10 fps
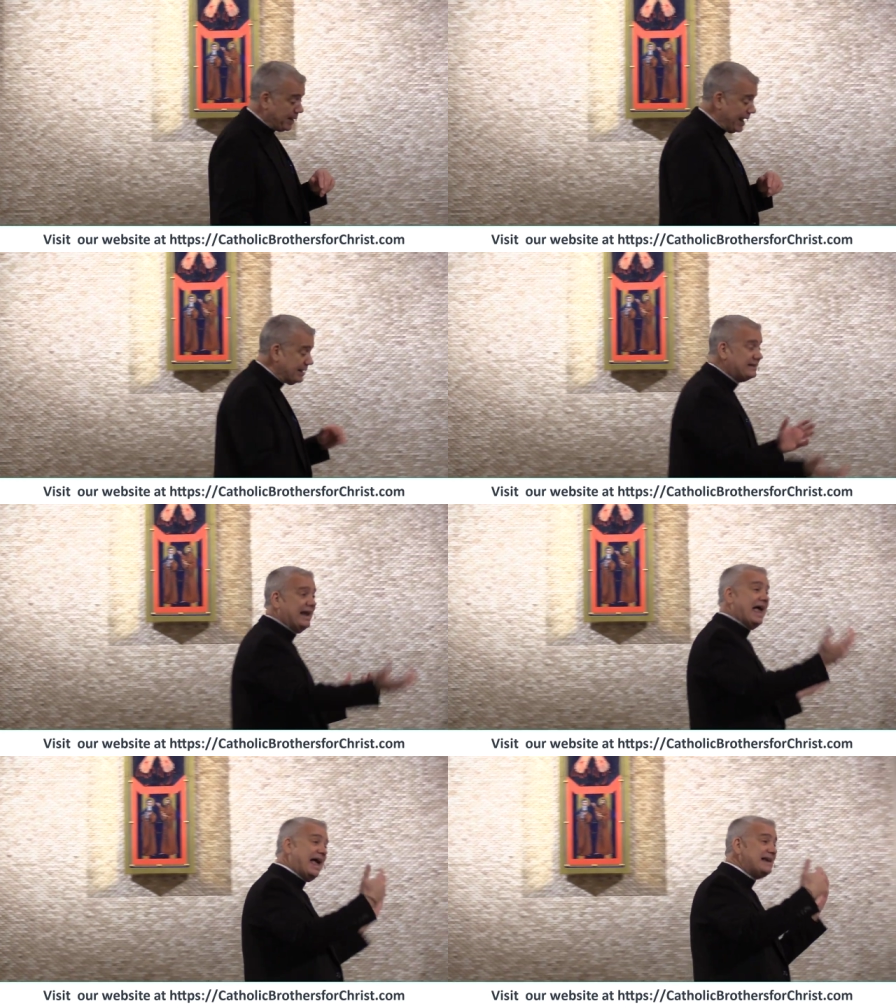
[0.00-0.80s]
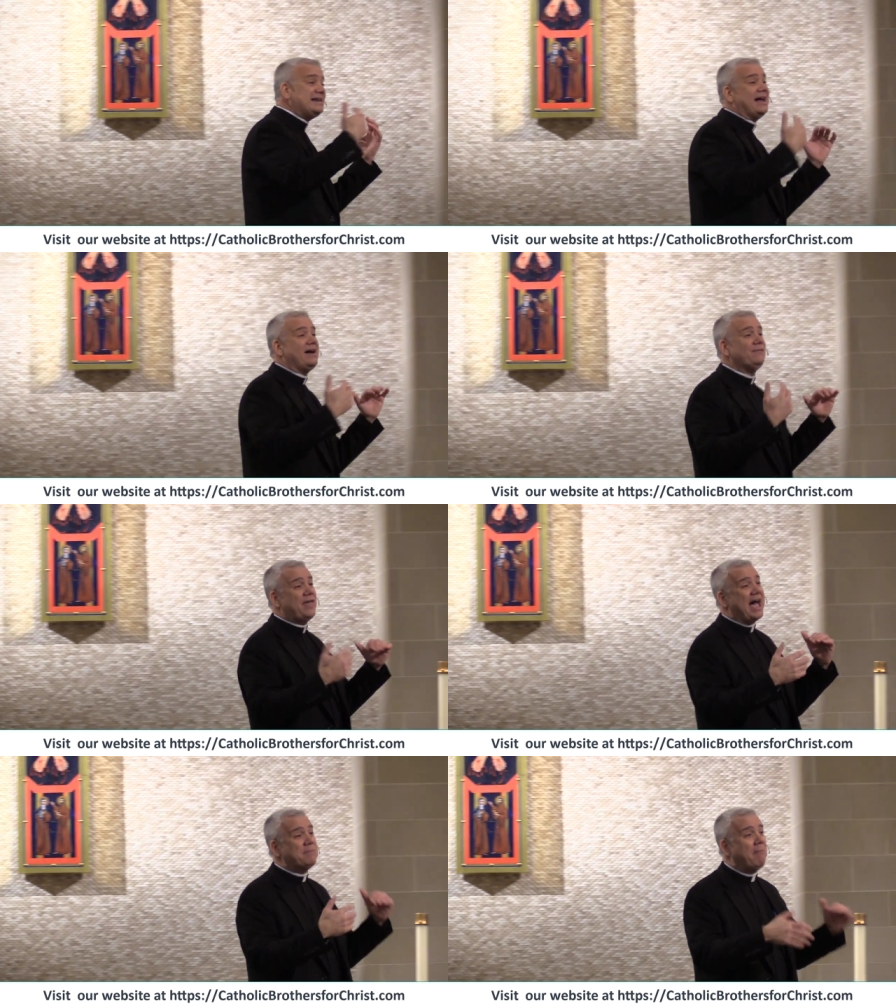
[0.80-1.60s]
And at the end of
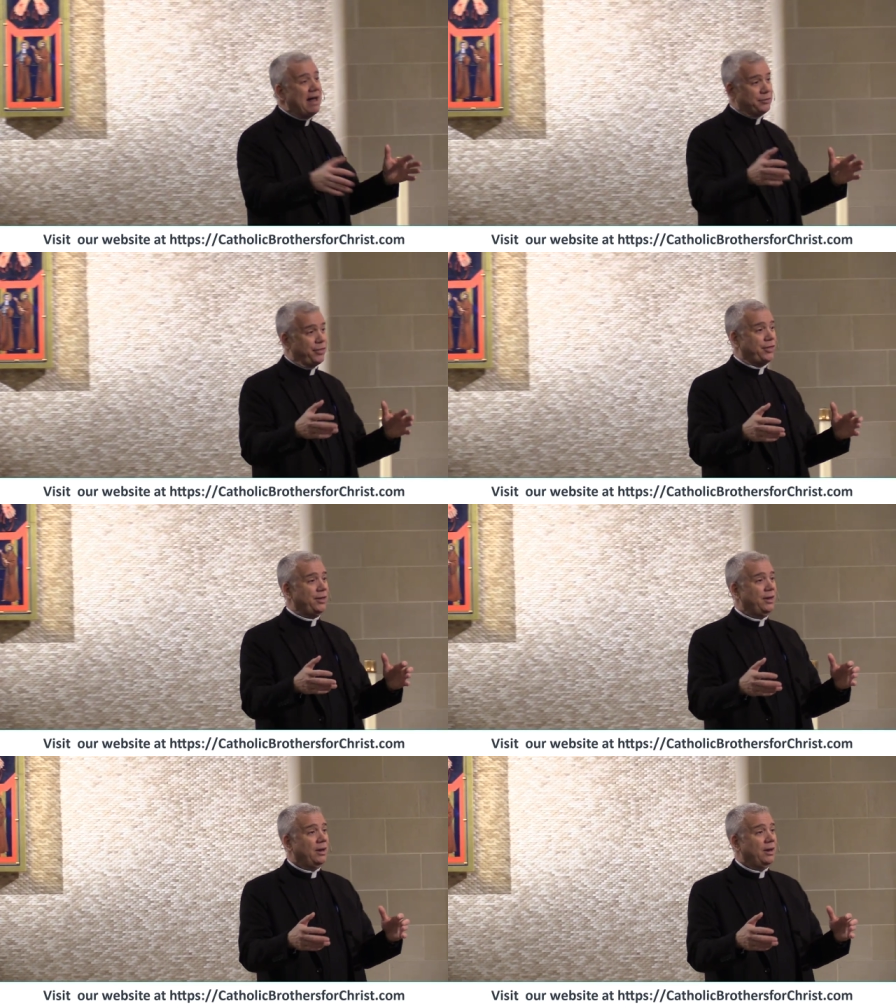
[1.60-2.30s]
that month,